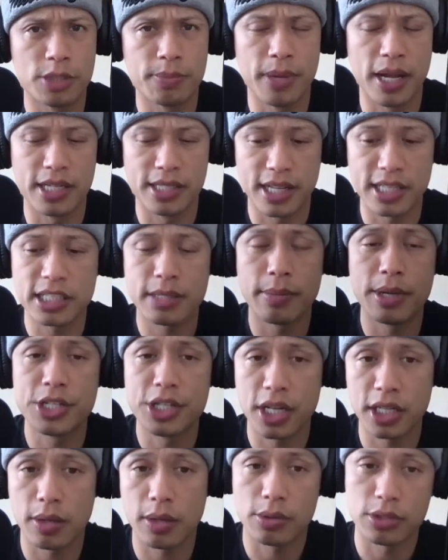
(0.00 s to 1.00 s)
page. Last time I
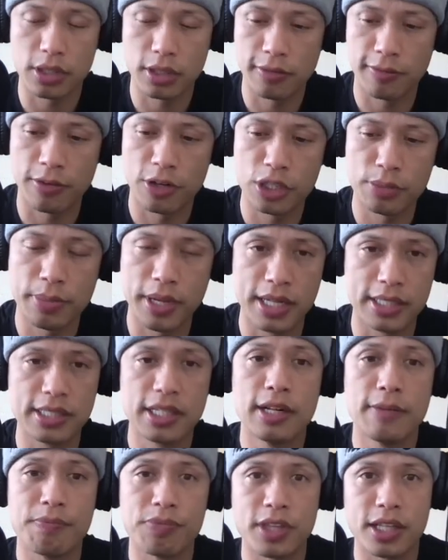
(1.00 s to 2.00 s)
checked, I was on the first page.
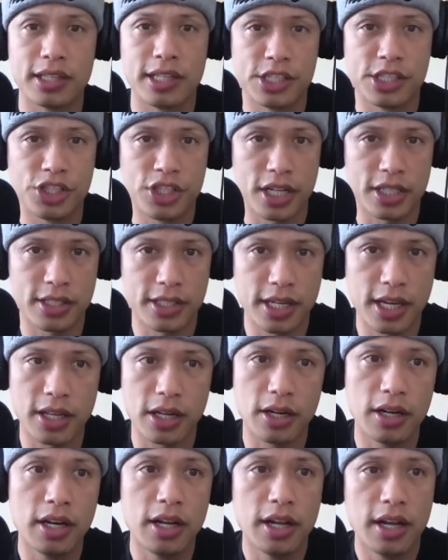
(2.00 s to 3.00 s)
Let's check
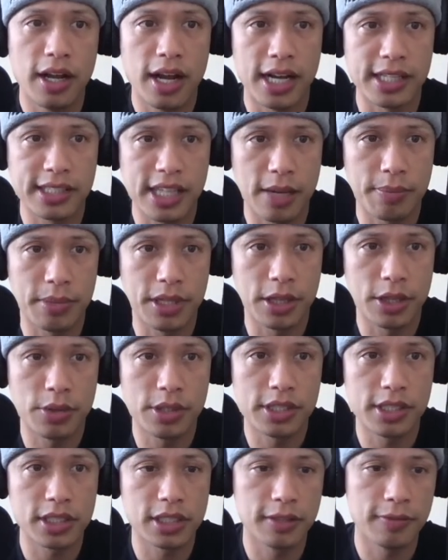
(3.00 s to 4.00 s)
together. I typed in three
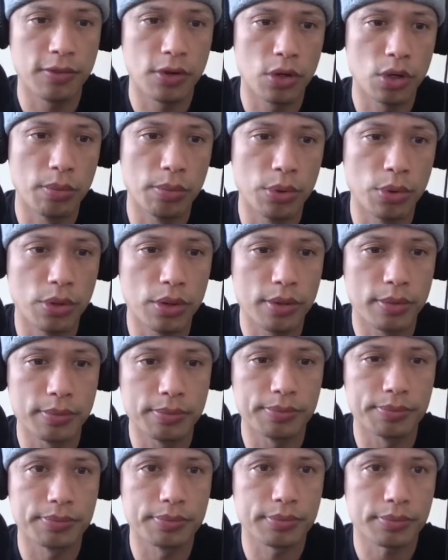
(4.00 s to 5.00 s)
sixty photo booth.
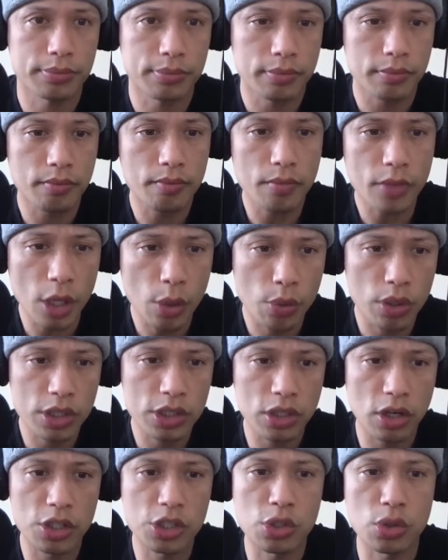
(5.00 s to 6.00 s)
I'm going
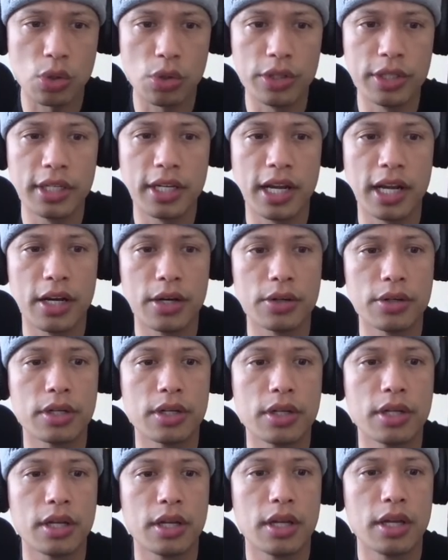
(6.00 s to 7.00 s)
to start scrolling down,
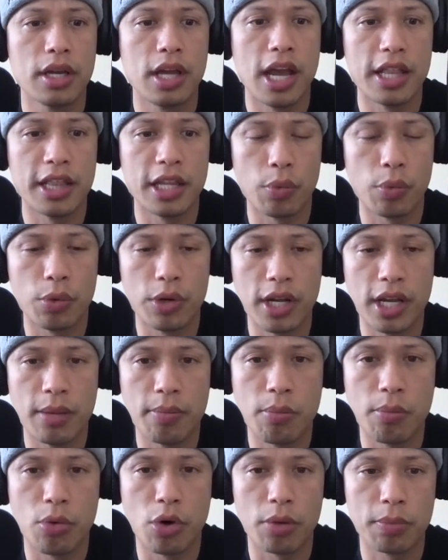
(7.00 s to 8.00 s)
and then we're going to
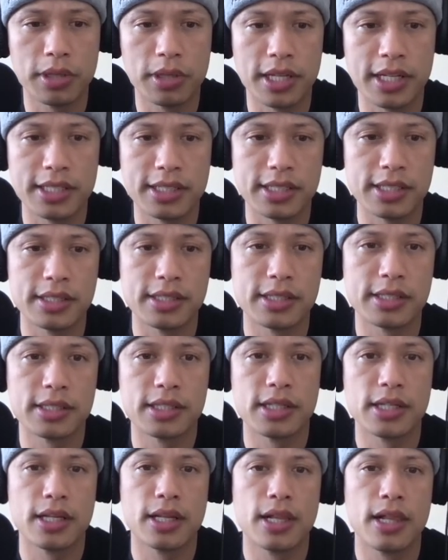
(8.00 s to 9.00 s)
hit more places.
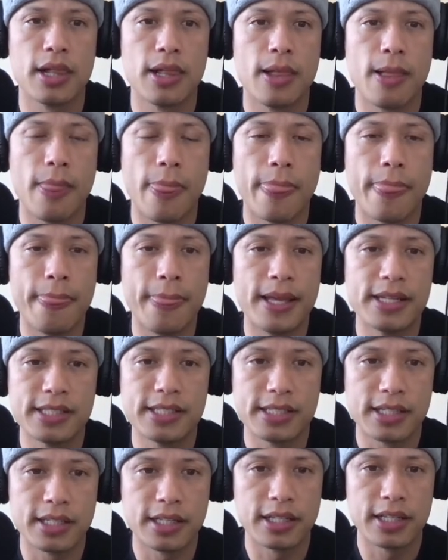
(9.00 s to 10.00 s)
And this
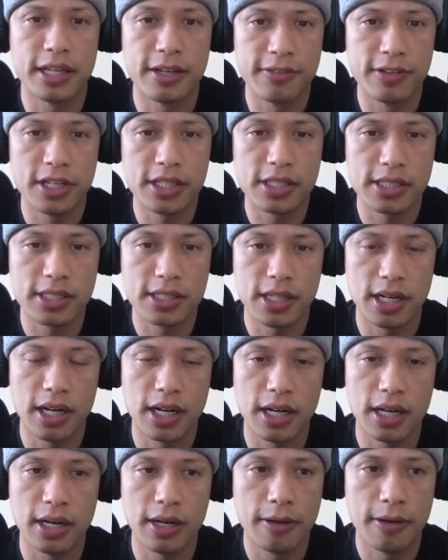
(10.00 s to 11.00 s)
is going to give us
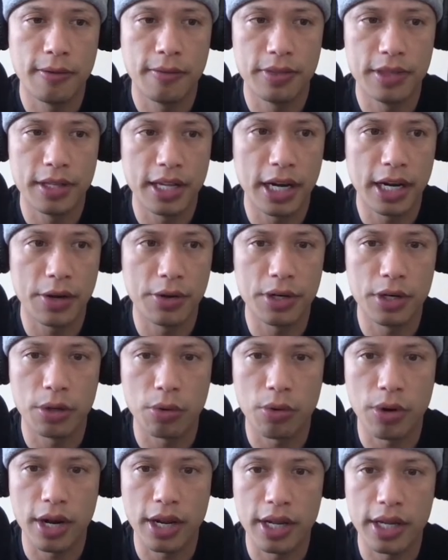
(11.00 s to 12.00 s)
uh, the area
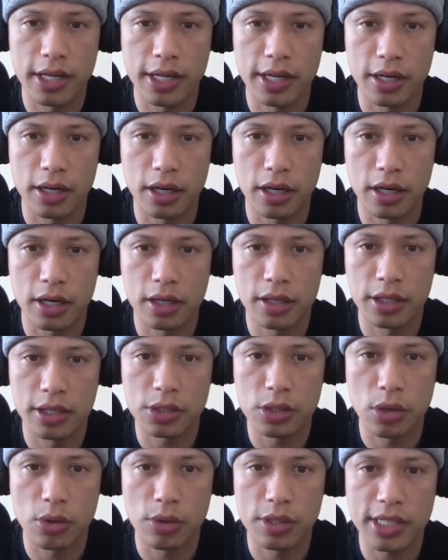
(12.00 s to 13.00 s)
right here,
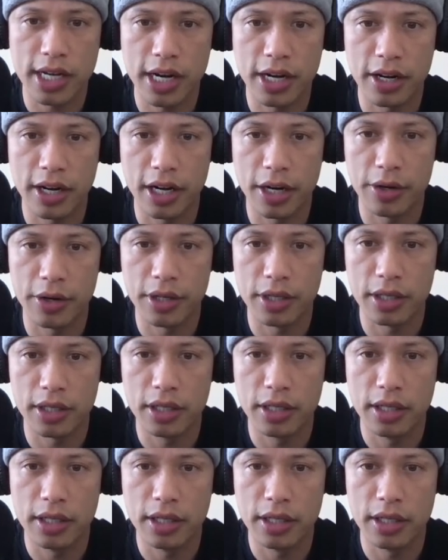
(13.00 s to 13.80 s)
this whole entire area,